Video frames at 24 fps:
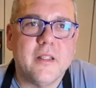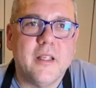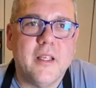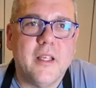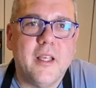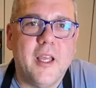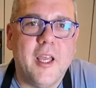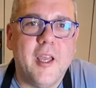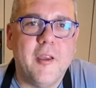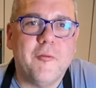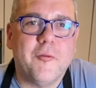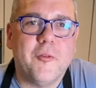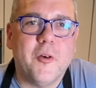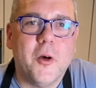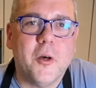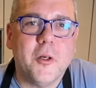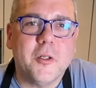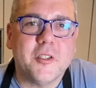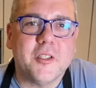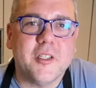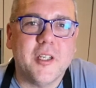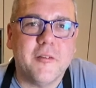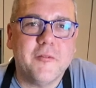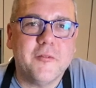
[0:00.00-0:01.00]
Hey folks,
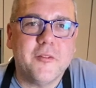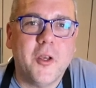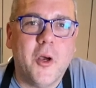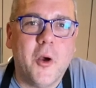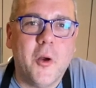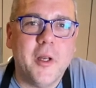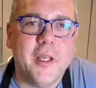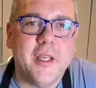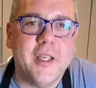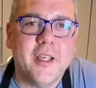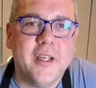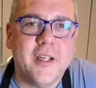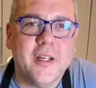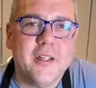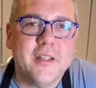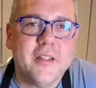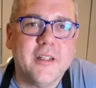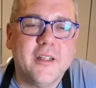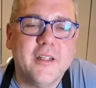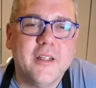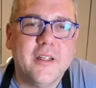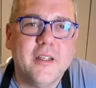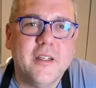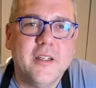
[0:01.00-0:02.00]
Chef Tony here.
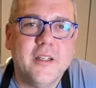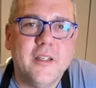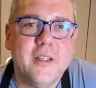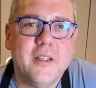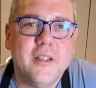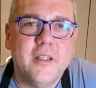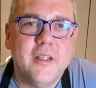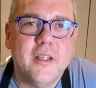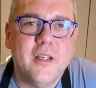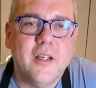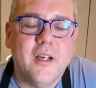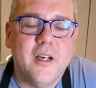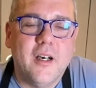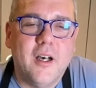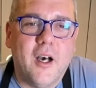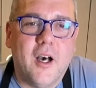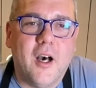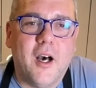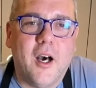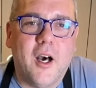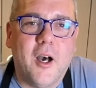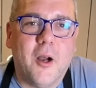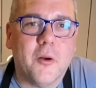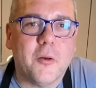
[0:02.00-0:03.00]

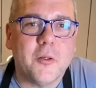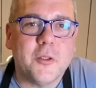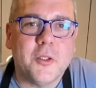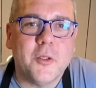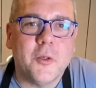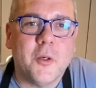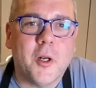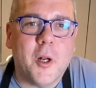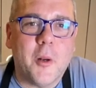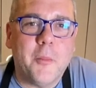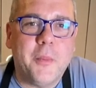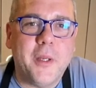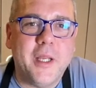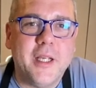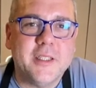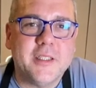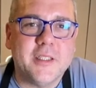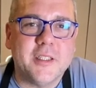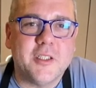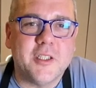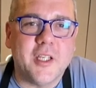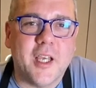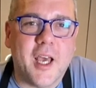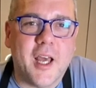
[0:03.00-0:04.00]
We're doing our pizza
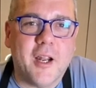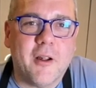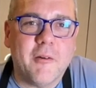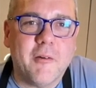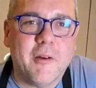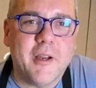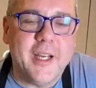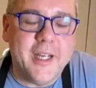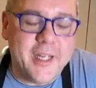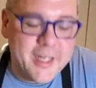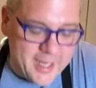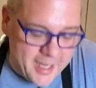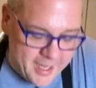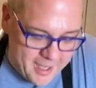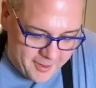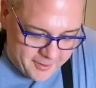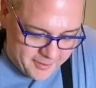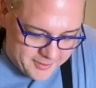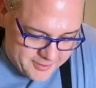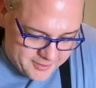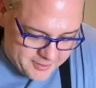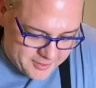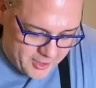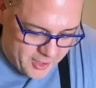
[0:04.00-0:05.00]
channel right now.
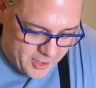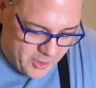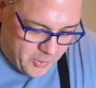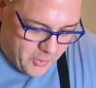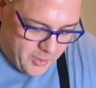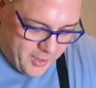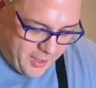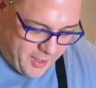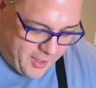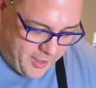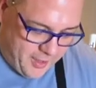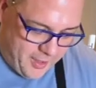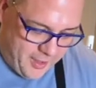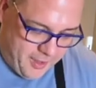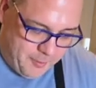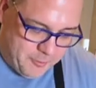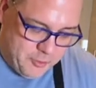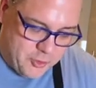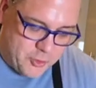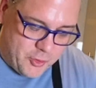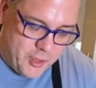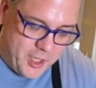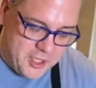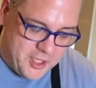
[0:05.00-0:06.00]
So I'm
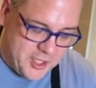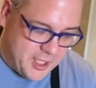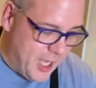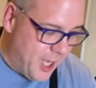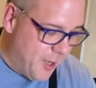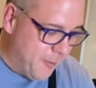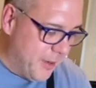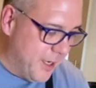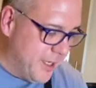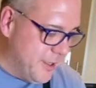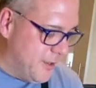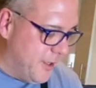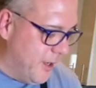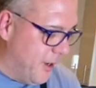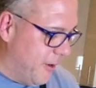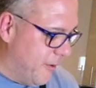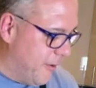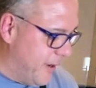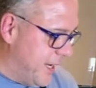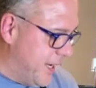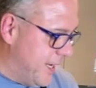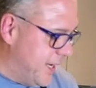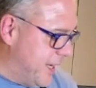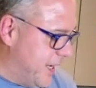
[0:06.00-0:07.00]
stretching out my dough
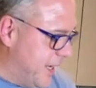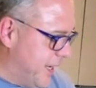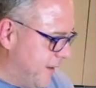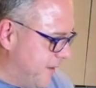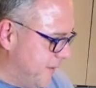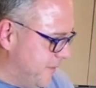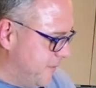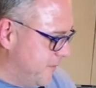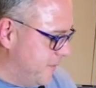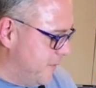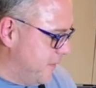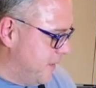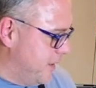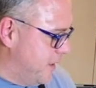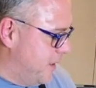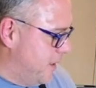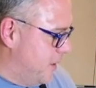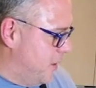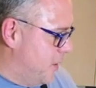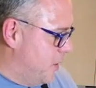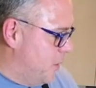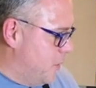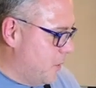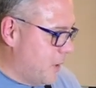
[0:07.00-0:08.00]
right now.
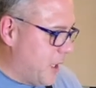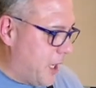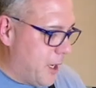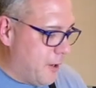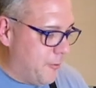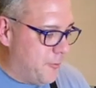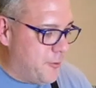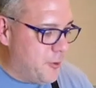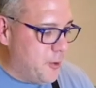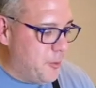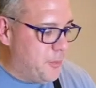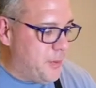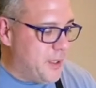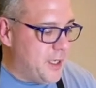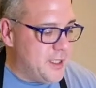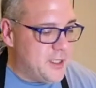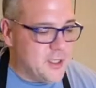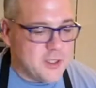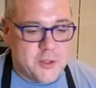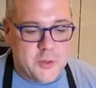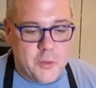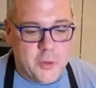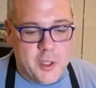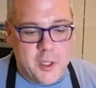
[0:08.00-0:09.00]
We've got a few
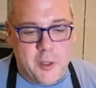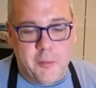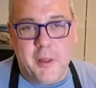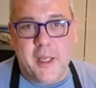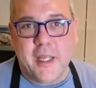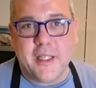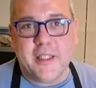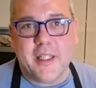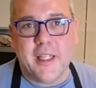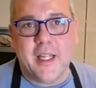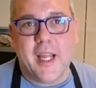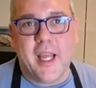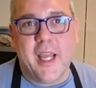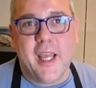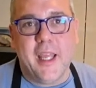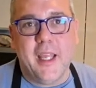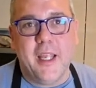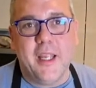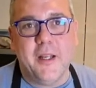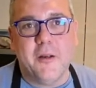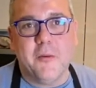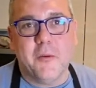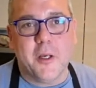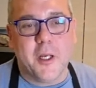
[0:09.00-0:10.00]
pizzas we're gonna make today.
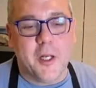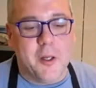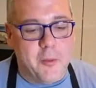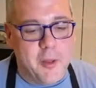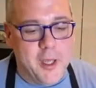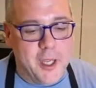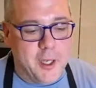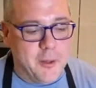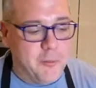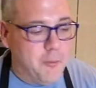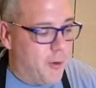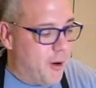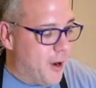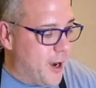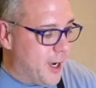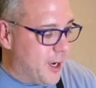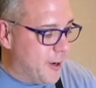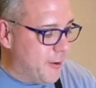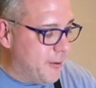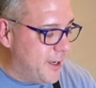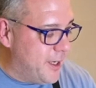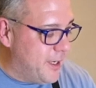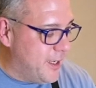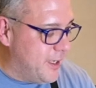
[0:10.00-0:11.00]
We're gonna make a
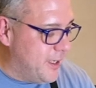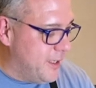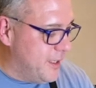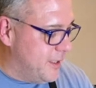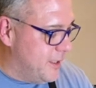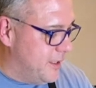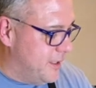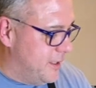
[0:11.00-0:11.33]
margarita.